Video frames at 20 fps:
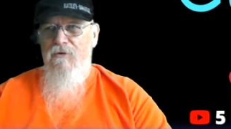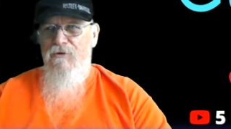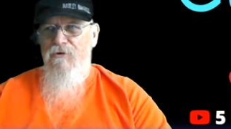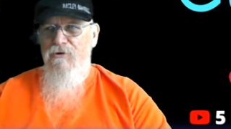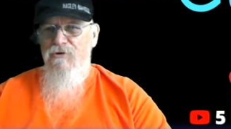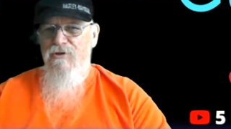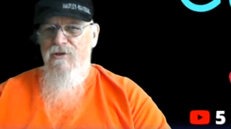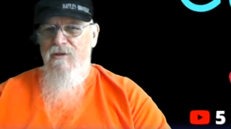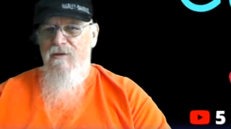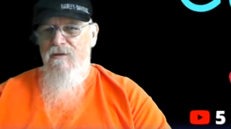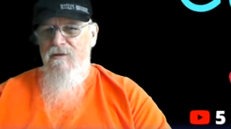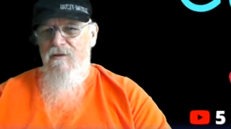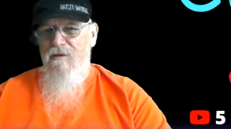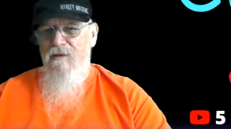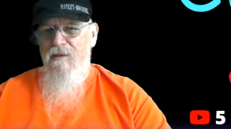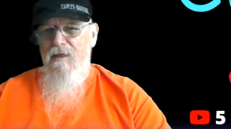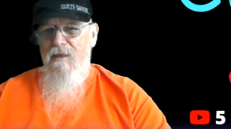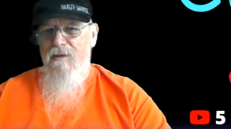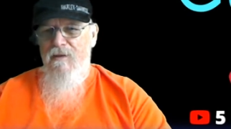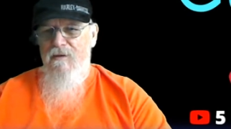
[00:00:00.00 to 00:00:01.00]
Thursday again at
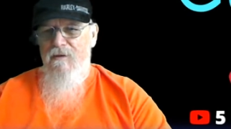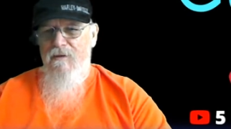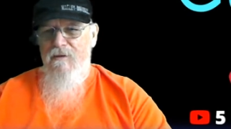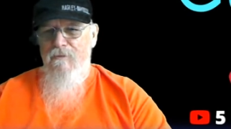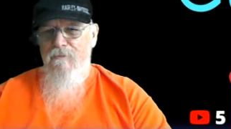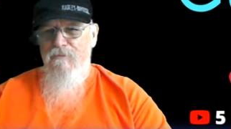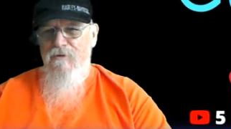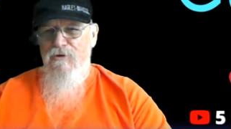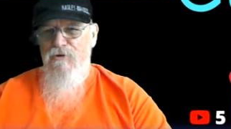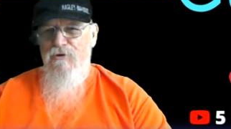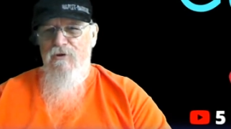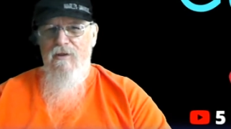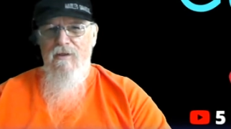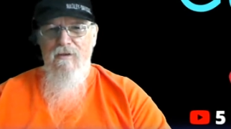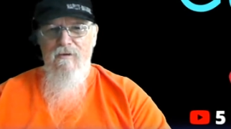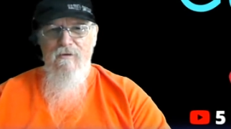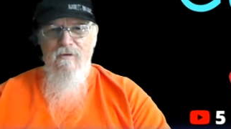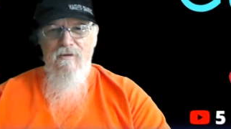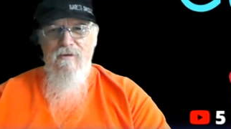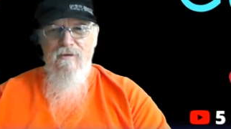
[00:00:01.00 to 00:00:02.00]
9 a.m. to
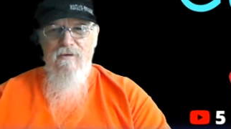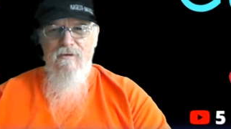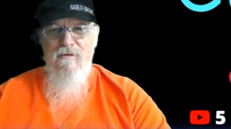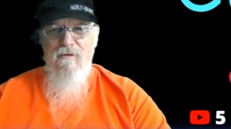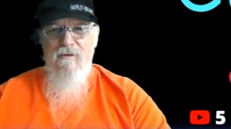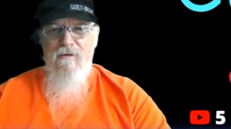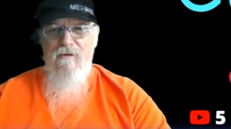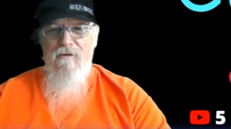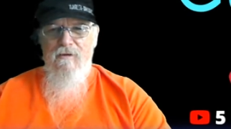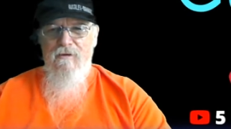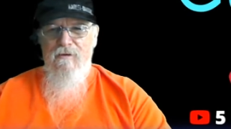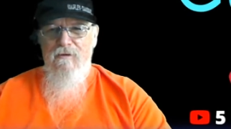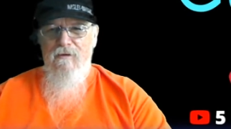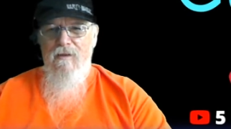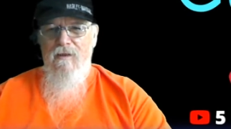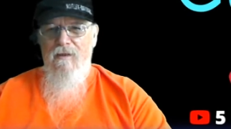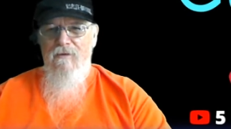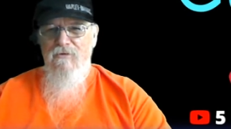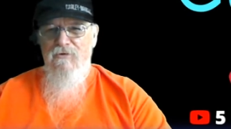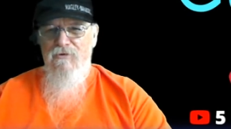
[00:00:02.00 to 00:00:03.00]
try this
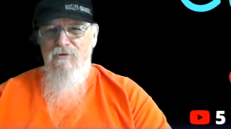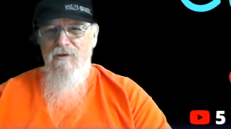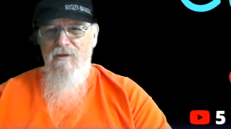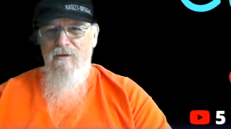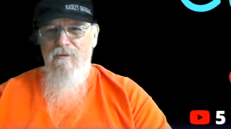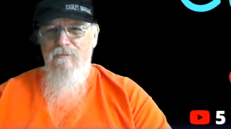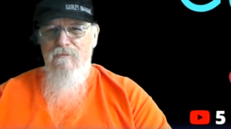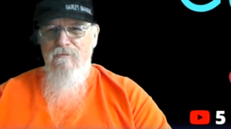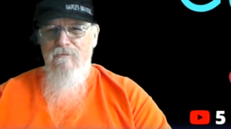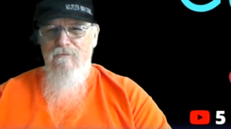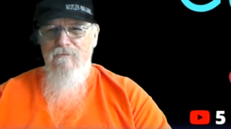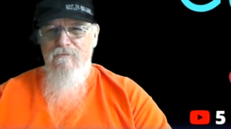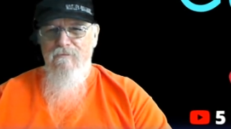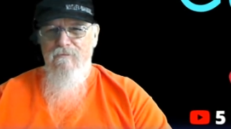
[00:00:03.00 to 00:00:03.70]
live stream